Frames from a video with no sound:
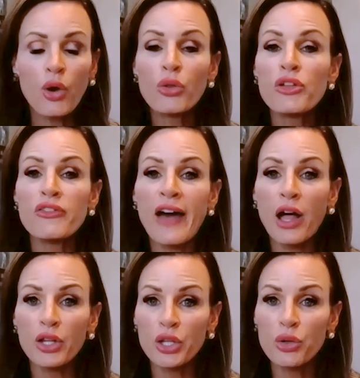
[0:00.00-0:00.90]
know the
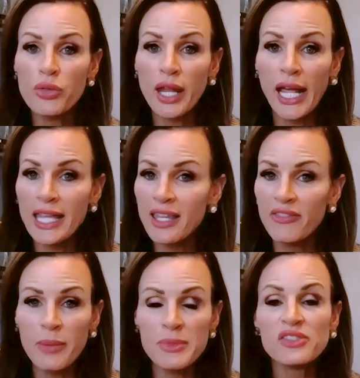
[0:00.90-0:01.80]
value that I
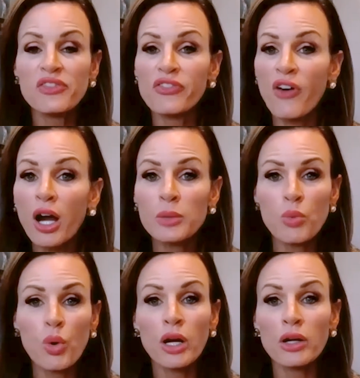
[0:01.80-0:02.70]
give them is far
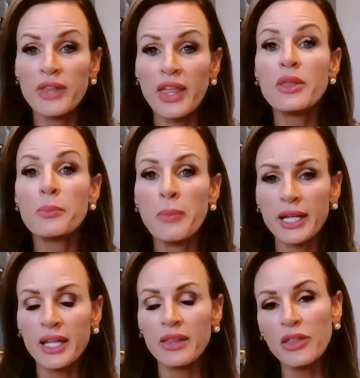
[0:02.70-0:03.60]
more than the
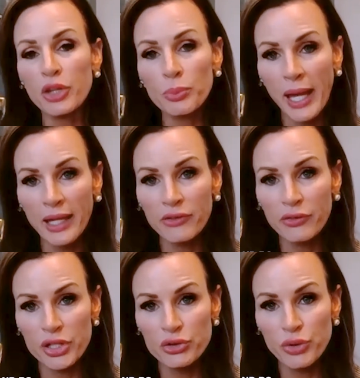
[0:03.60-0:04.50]
money that they're paying
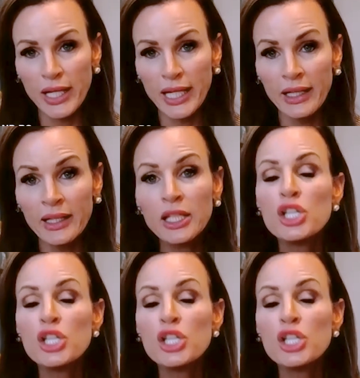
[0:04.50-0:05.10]
for the training.